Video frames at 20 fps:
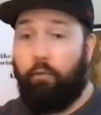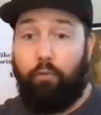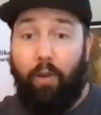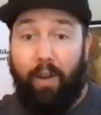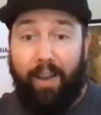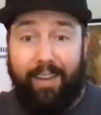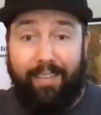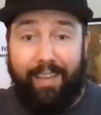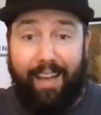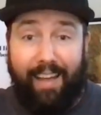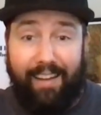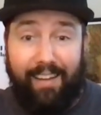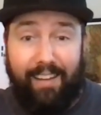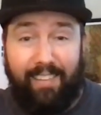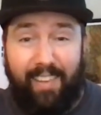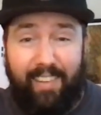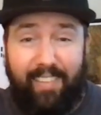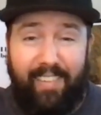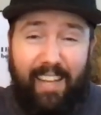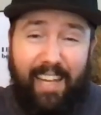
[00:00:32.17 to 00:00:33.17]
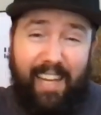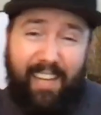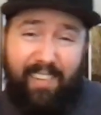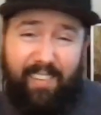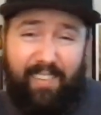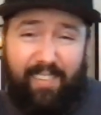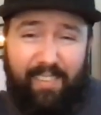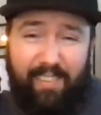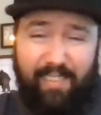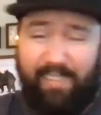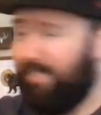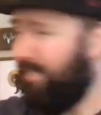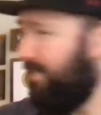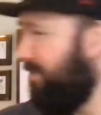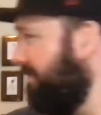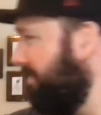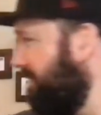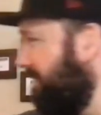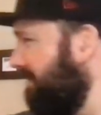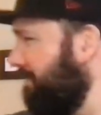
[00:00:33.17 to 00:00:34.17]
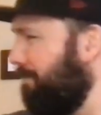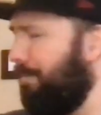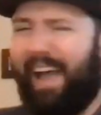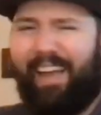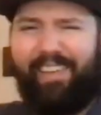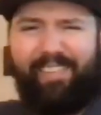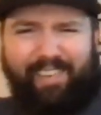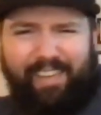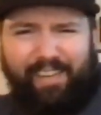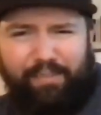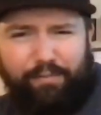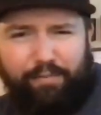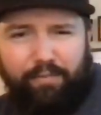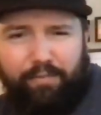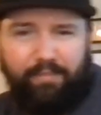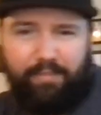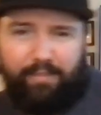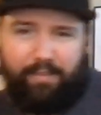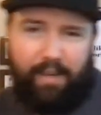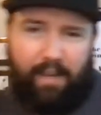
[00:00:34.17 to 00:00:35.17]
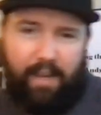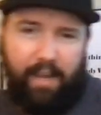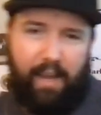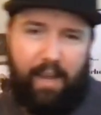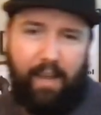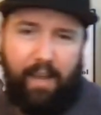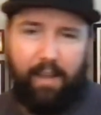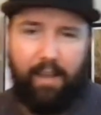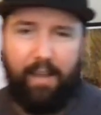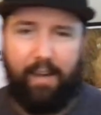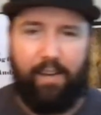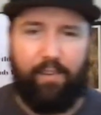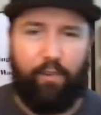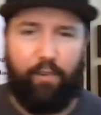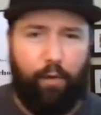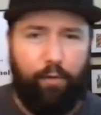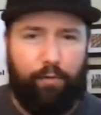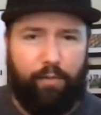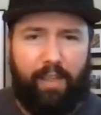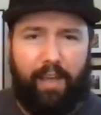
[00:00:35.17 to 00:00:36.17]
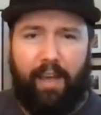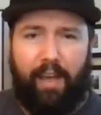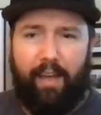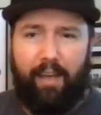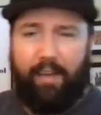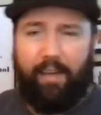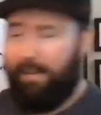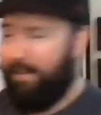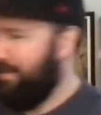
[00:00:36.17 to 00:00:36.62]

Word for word: Right then, this thing is massive, and it's over there.